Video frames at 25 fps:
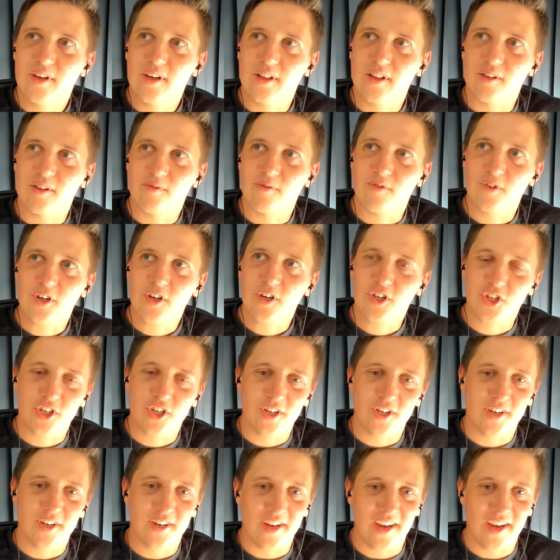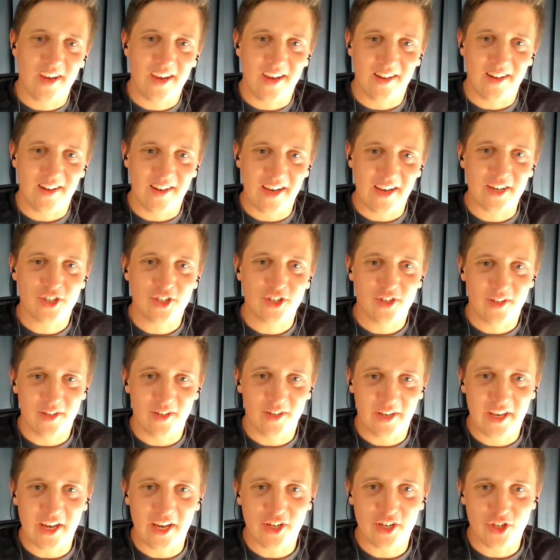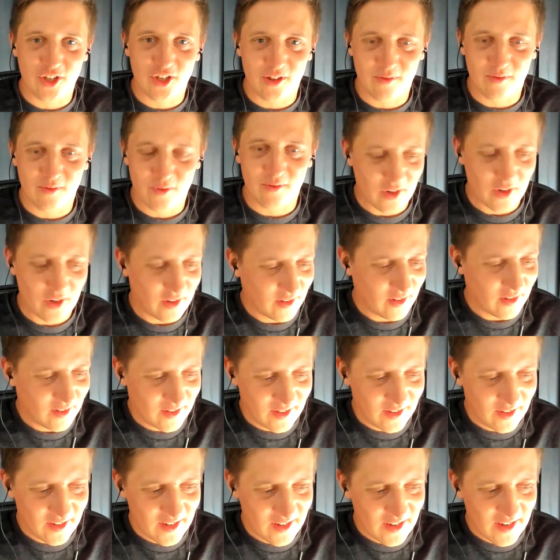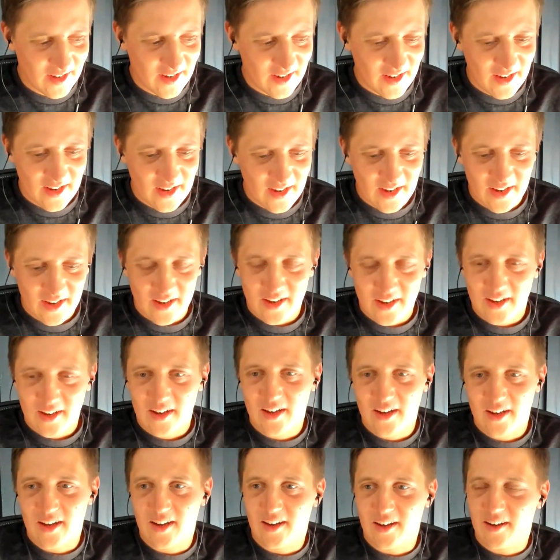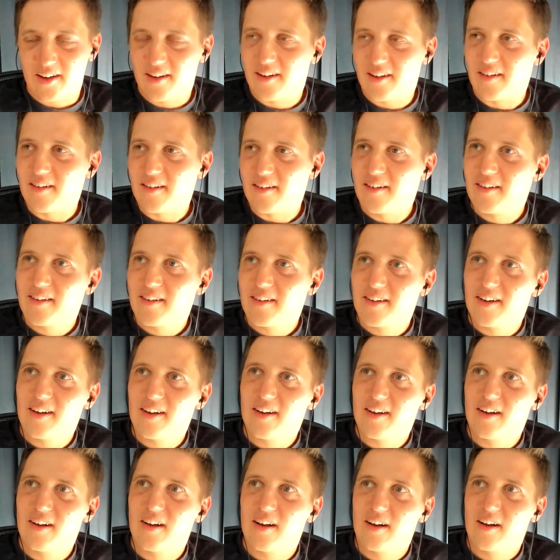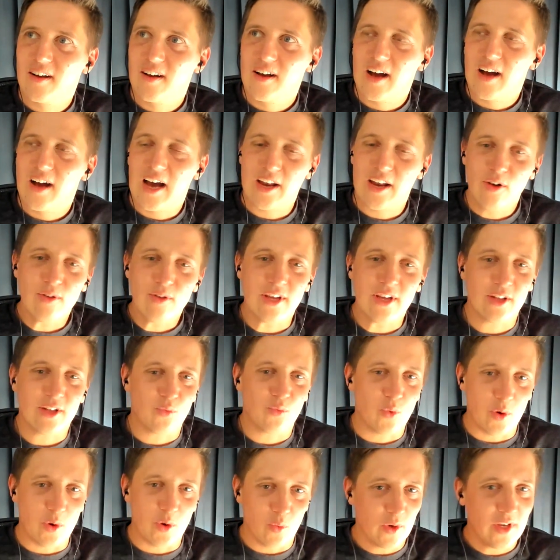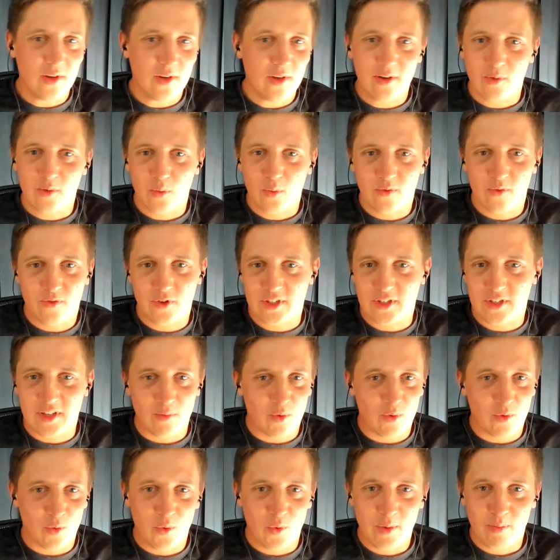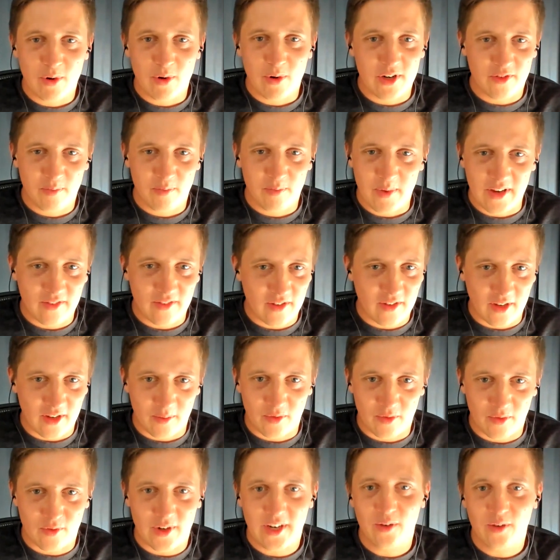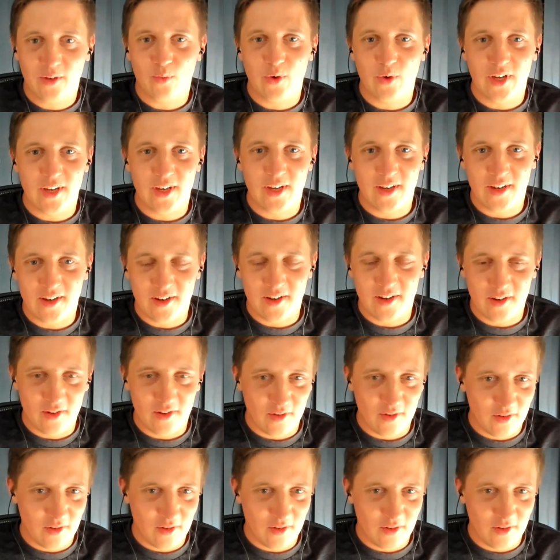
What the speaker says: friction and actually catching the fraud. I know that we, for example, we parse pay stubs, right? We